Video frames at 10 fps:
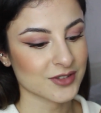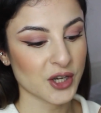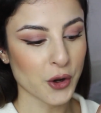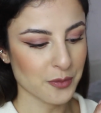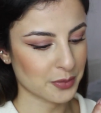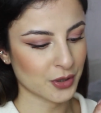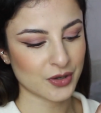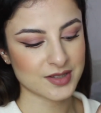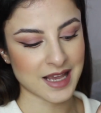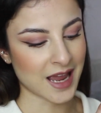
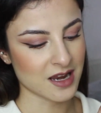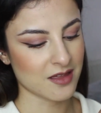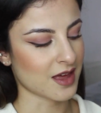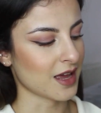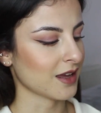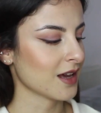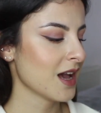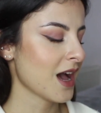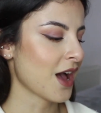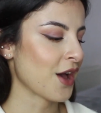notebooks, anything.
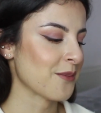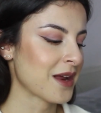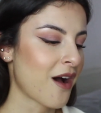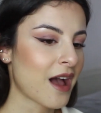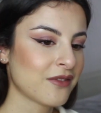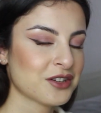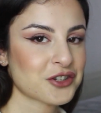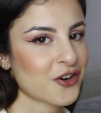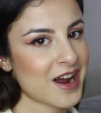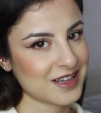Now, I haven't
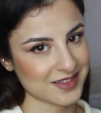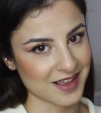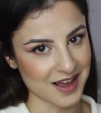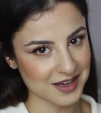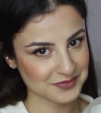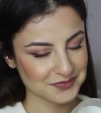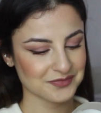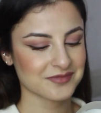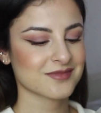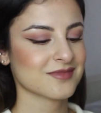tried that.
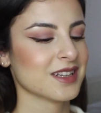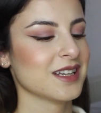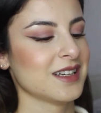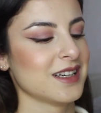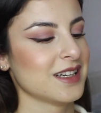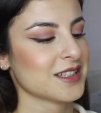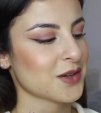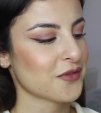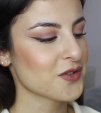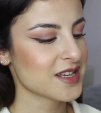
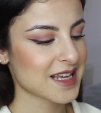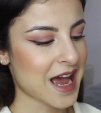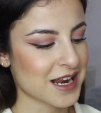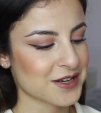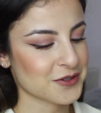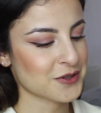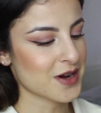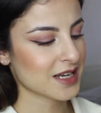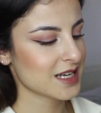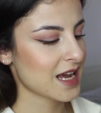So I've got this
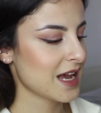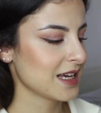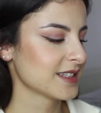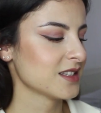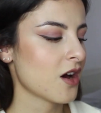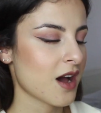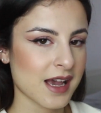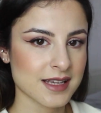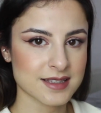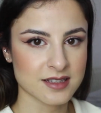candle and yeah, it's
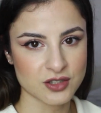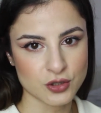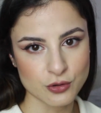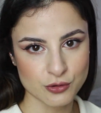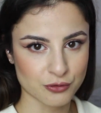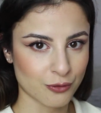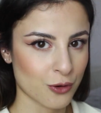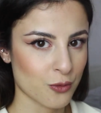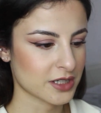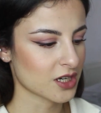nice and
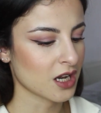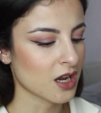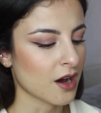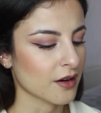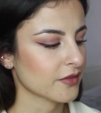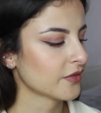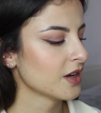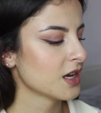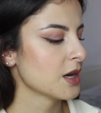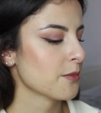neutral, which I love,
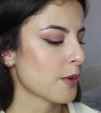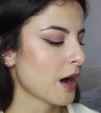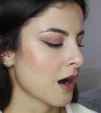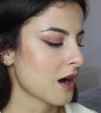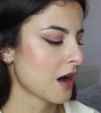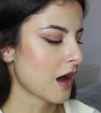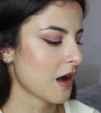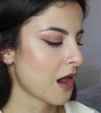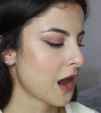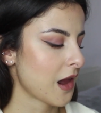but
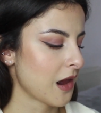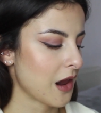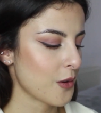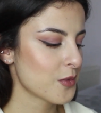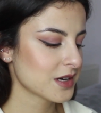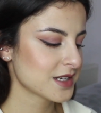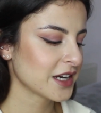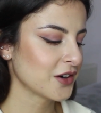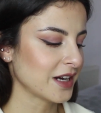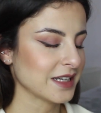I want to
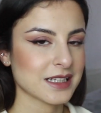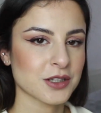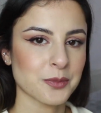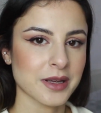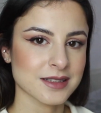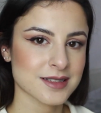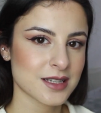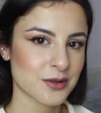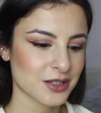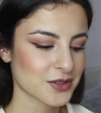decorate it a little bit and
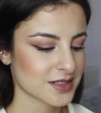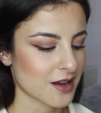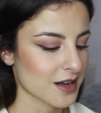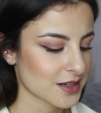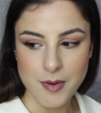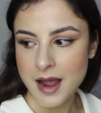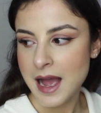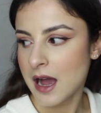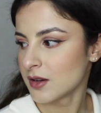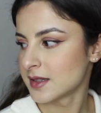see what it looks like. My
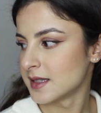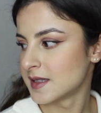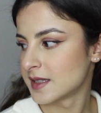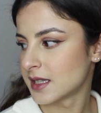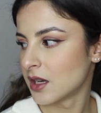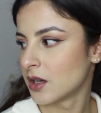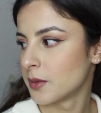house is...